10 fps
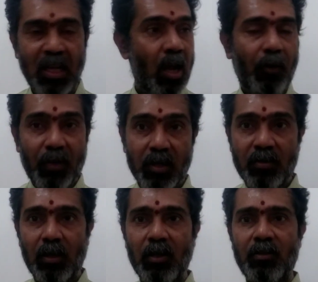I have
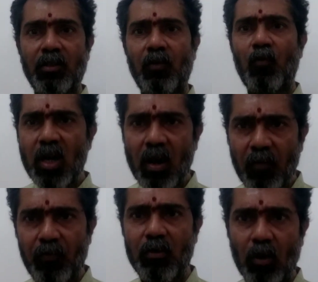consulted such a
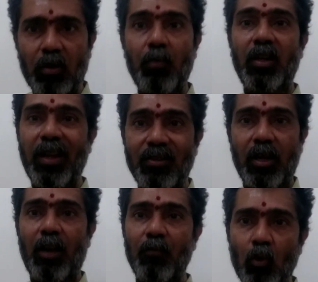wonderful doctor, but yet I
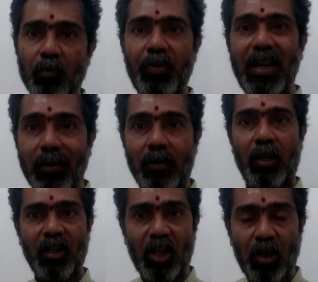have not been
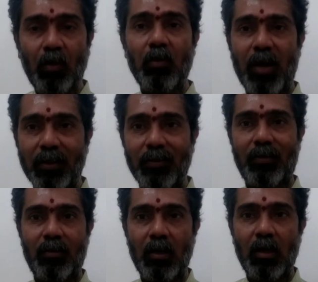cured by
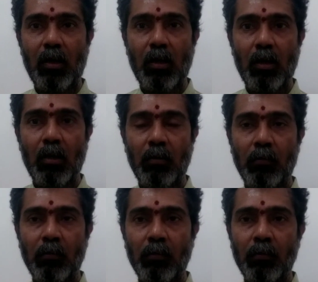this.
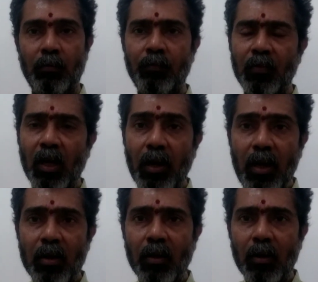
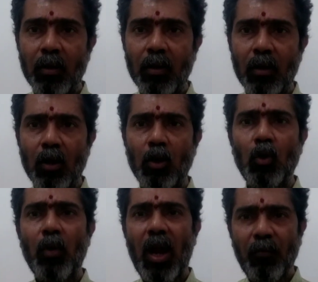Right?
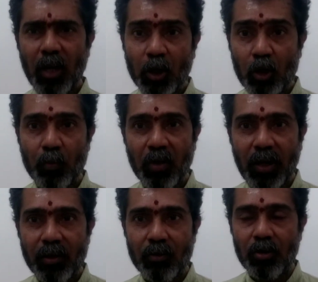You have
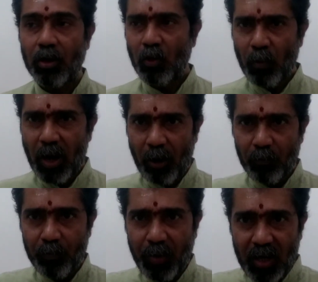accumulated. You
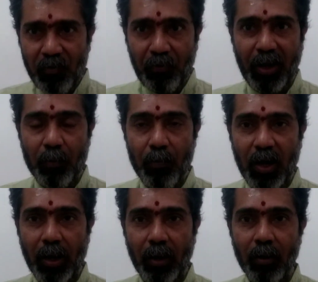have been fed by